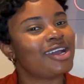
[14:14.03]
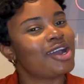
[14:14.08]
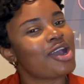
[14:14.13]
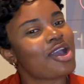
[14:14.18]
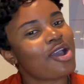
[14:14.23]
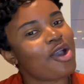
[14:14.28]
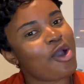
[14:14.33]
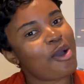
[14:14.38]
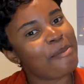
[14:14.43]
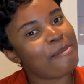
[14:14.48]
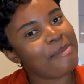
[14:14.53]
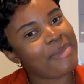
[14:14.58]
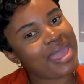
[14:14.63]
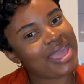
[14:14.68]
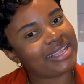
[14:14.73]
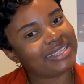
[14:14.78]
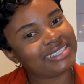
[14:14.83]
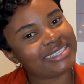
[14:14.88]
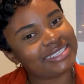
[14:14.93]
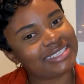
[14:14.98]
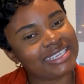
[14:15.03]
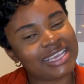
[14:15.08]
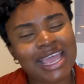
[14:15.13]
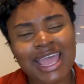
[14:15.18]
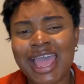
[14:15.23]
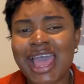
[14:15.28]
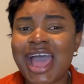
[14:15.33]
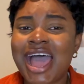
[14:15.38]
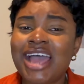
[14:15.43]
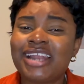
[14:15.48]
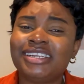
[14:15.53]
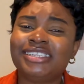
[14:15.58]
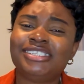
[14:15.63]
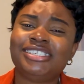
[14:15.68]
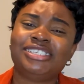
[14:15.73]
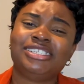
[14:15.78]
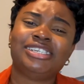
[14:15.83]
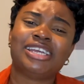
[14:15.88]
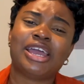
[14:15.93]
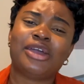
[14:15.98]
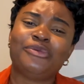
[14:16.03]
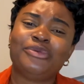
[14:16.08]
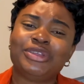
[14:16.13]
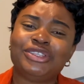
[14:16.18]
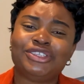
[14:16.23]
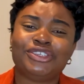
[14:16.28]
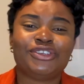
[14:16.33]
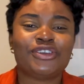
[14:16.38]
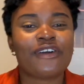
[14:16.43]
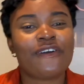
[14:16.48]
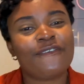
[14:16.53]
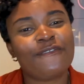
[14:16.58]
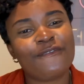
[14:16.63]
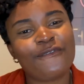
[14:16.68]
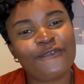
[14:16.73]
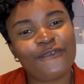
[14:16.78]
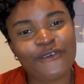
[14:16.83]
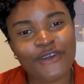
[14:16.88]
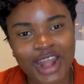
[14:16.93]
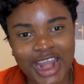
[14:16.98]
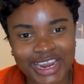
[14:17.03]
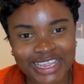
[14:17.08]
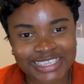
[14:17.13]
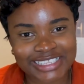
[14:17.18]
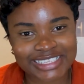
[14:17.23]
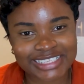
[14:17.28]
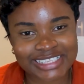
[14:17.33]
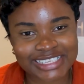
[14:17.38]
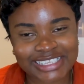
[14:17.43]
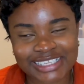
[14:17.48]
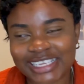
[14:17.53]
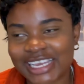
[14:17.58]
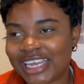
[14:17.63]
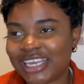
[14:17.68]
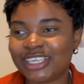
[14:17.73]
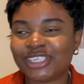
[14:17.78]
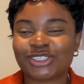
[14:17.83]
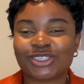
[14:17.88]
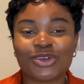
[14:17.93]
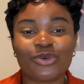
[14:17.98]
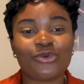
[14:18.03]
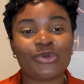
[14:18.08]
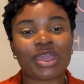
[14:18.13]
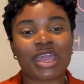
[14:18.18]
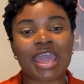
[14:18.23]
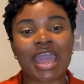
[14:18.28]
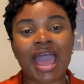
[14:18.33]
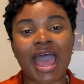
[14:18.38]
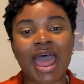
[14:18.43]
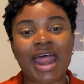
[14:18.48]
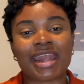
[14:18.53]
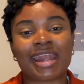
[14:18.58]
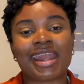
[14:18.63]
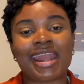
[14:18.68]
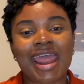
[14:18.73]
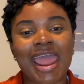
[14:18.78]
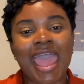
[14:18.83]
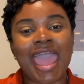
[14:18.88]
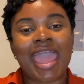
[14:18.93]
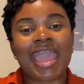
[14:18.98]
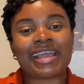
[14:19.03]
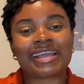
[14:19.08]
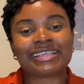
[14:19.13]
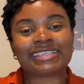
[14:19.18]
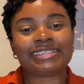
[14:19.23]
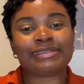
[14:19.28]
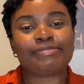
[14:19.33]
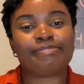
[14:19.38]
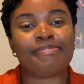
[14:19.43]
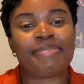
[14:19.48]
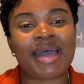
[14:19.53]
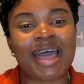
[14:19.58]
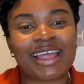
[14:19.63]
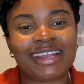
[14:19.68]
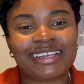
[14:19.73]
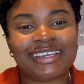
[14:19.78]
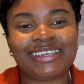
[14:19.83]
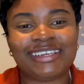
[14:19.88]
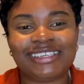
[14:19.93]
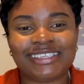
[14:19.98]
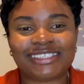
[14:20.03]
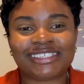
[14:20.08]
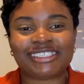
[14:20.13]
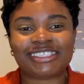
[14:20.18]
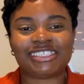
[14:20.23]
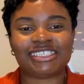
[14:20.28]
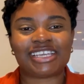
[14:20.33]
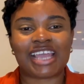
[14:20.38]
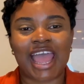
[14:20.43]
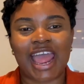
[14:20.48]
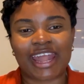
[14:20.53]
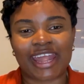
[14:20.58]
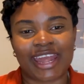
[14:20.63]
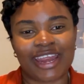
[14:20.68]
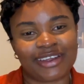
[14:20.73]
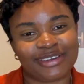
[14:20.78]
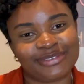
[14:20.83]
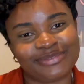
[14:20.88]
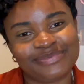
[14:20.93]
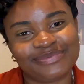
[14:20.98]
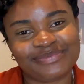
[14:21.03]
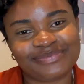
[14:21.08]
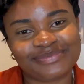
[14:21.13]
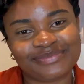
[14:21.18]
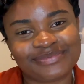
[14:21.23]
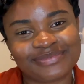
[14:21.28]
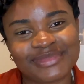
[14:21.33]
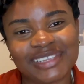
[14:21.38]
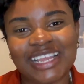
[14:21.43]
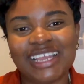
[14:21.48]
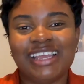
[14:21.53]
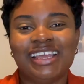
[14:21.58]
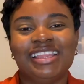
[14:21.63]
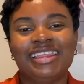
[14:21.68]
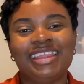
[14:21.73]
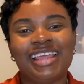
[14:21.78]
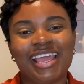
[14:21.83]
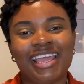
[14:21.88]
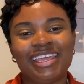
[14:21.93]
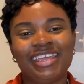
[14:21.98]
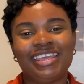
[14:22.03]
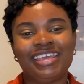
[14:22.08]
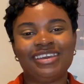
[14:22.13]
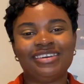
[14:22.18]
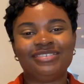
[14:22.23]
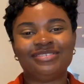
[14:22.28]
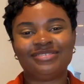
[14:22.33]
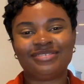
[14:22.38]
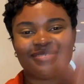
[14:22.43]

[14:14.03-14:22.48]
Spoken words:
comment, and share with your friends so we can expand this channel. Thank you.